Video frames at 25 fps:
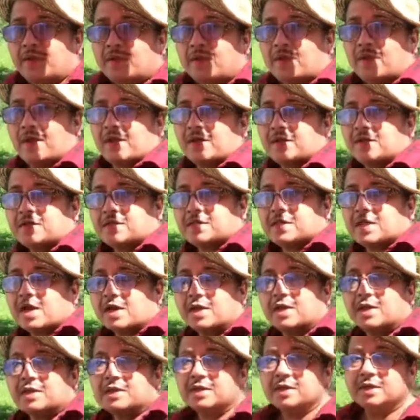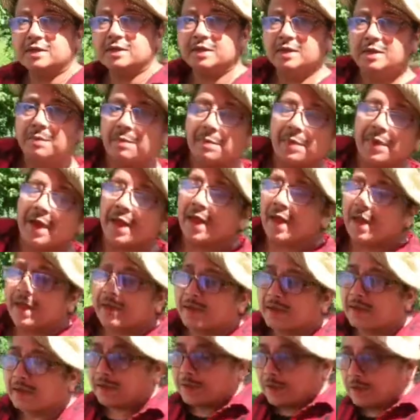and tuck it at the
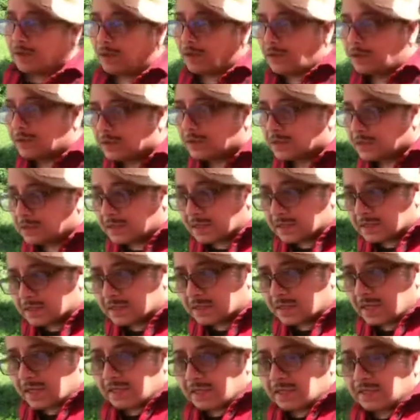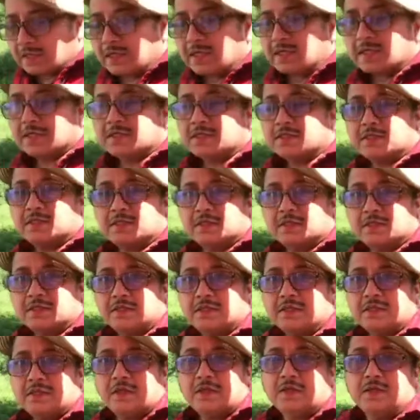back, just like this.
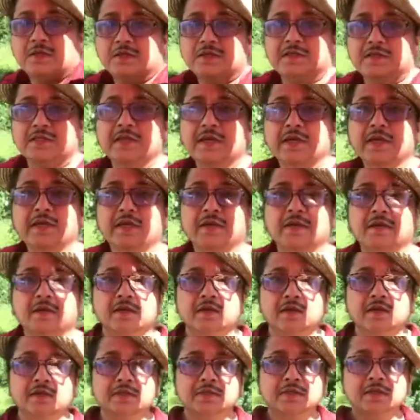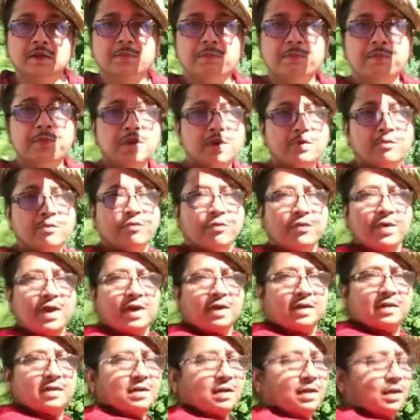See, it's a
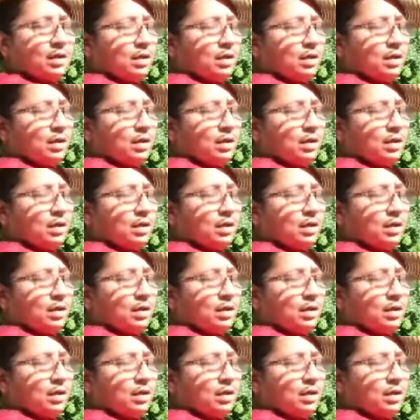perfect